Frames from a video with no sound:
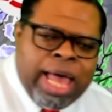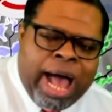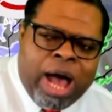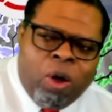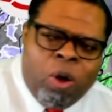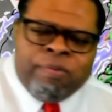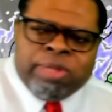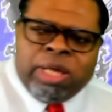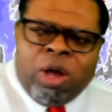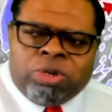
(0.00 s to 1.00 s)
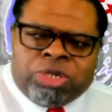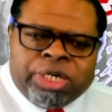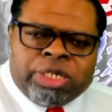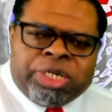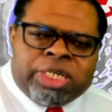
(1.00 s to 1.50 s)
out over the
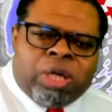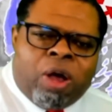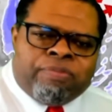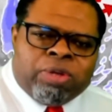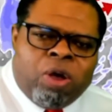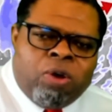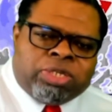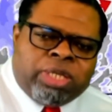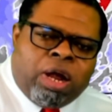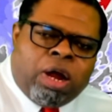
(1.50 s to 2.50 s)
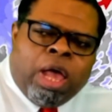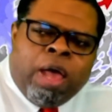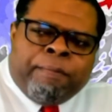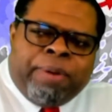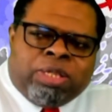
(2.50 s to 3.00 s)
ocean just off the coast there,
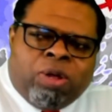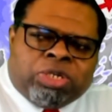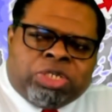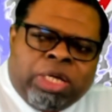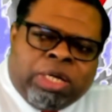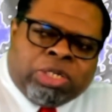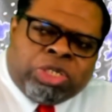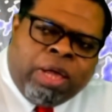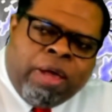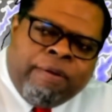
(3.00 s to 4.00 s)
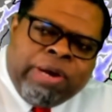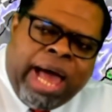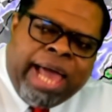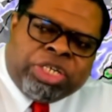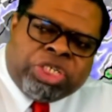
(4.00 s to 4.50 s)
but those
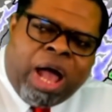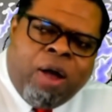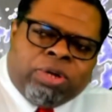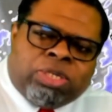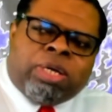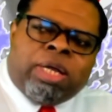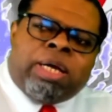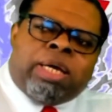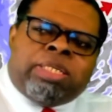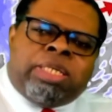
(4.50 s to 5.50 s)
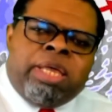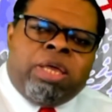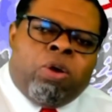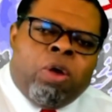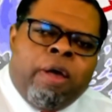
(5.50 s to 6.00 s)
light showers are going to
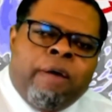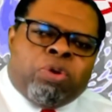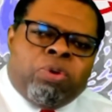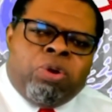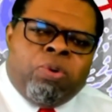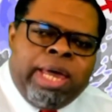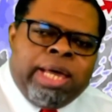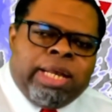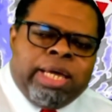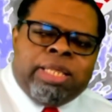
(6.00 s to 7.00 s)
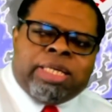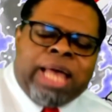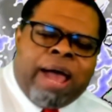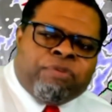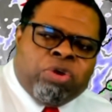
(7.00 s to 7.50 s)
continue through New England this
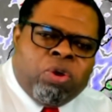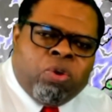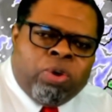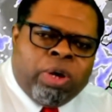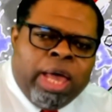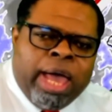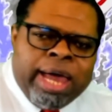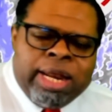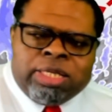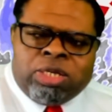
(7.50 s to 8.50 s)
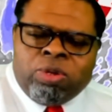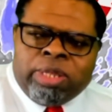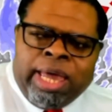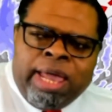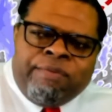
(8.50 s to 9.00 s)
afternoon and into
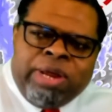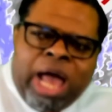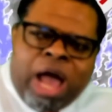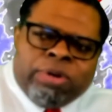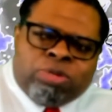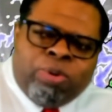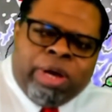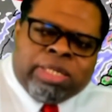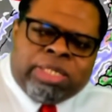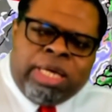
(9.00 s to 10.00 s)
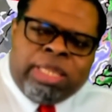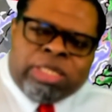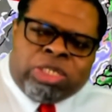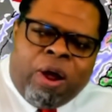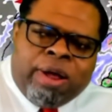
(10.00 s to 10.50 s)
the evening hours. We're going to see
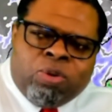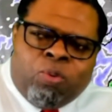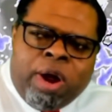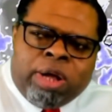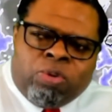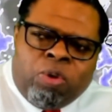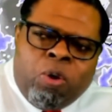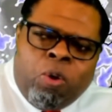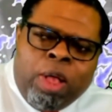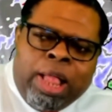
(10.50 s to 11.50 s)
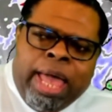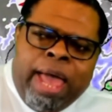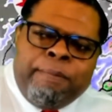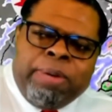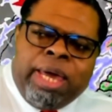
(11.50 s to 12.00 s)
this start to work through
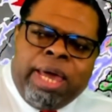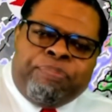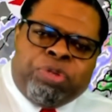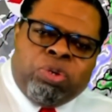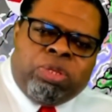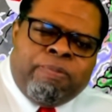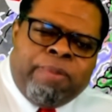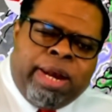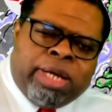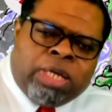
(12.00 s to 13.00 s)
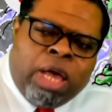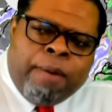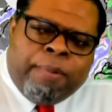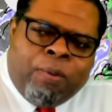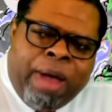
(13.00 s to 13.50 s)
and begin to diminish,
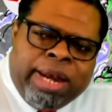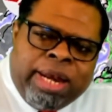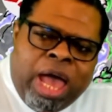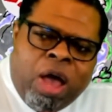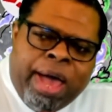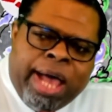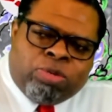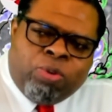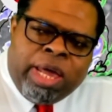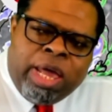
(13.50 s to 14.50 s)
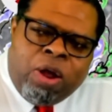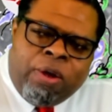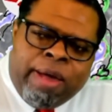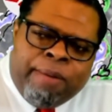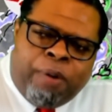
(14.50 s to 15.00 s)
but right now as we're here
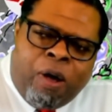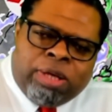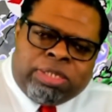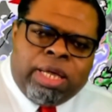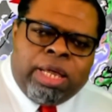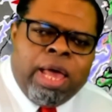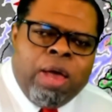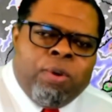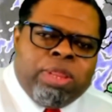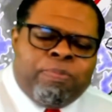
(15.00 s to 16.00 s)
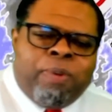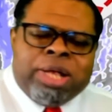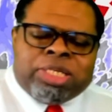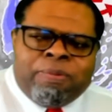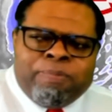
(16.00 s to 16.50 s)
in Boston, where the
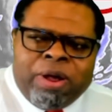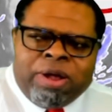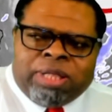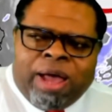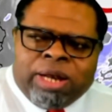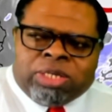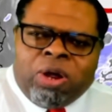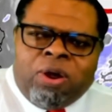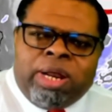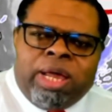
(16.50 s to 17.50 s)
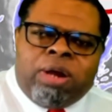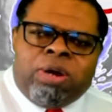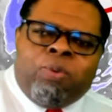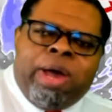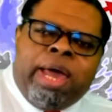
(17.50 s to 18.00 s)
Boston Marathon is currently
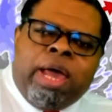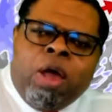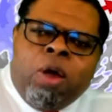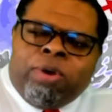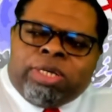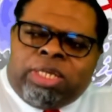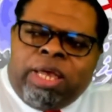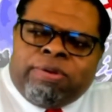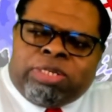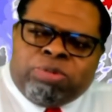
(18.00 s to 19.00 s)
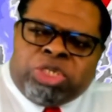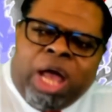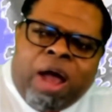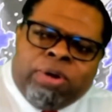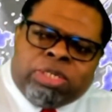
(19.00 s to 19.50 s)
underway, we're seeing in some
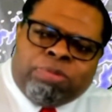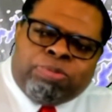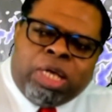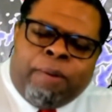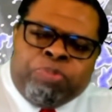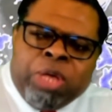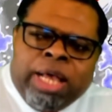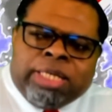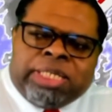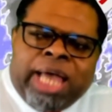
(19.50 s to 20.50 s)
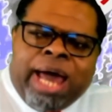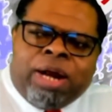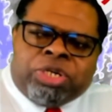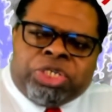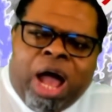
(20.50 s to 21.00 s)
showers, some
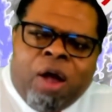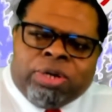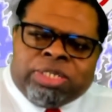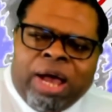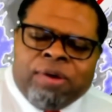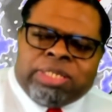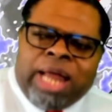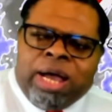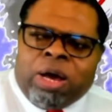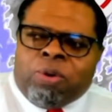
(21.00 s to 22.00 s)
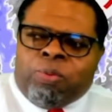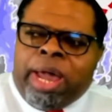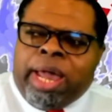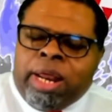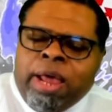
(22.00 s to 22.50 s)
scattered showers. Now, it's not going to
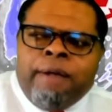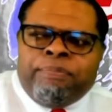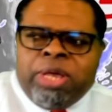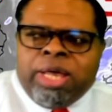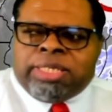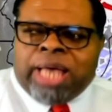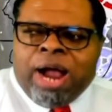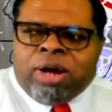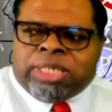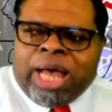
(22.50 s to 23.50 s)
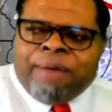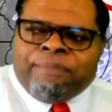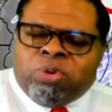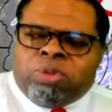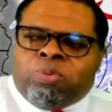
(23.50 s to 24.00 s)
rain the entire time
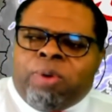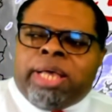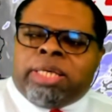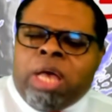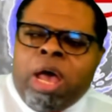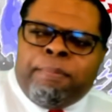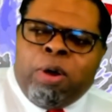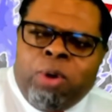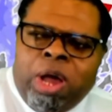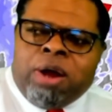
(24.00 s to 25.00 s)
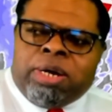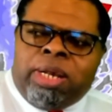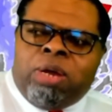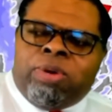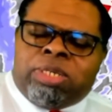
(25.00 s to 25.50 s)
through the race, but we are
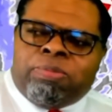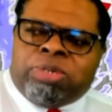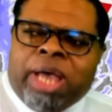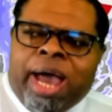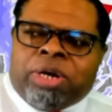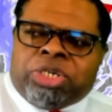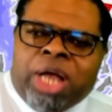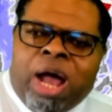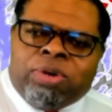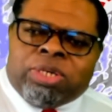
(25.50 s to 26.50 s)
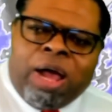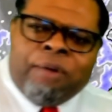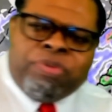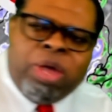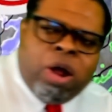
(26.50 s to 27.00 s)
dealing with some scattered showers
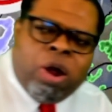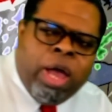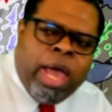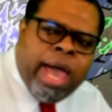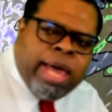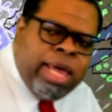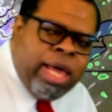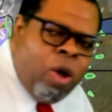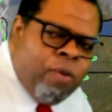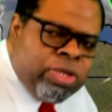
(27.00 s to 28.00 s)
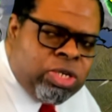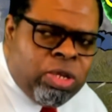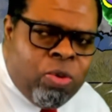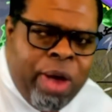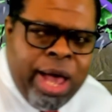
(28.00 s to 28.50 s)
out there. And then over to
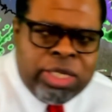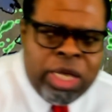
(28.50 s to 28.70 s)
the west